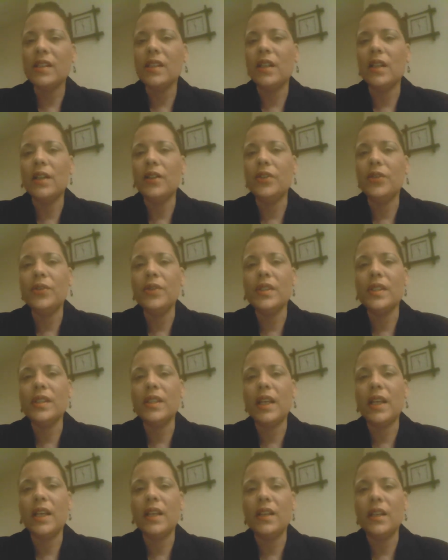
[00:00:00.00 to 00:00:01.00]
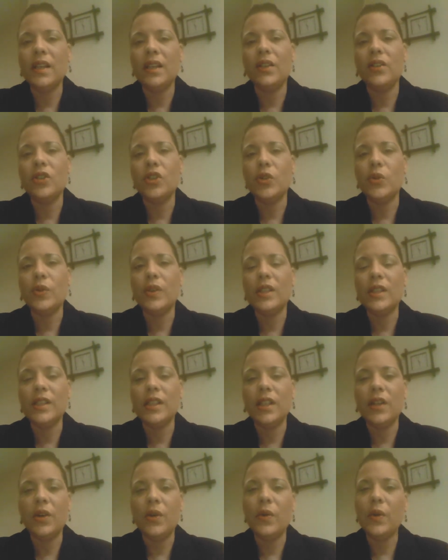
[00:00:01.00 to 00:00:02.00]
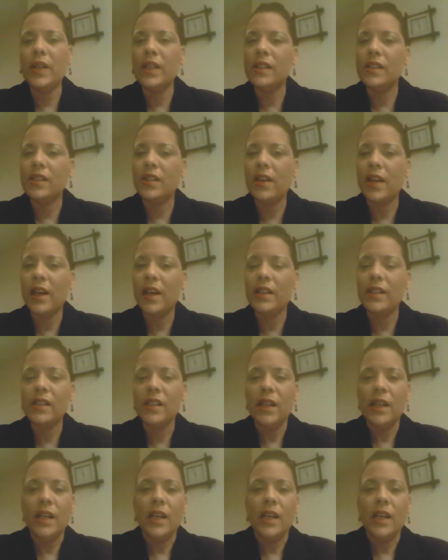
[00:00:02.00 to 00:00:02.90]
to understand in a short sale is that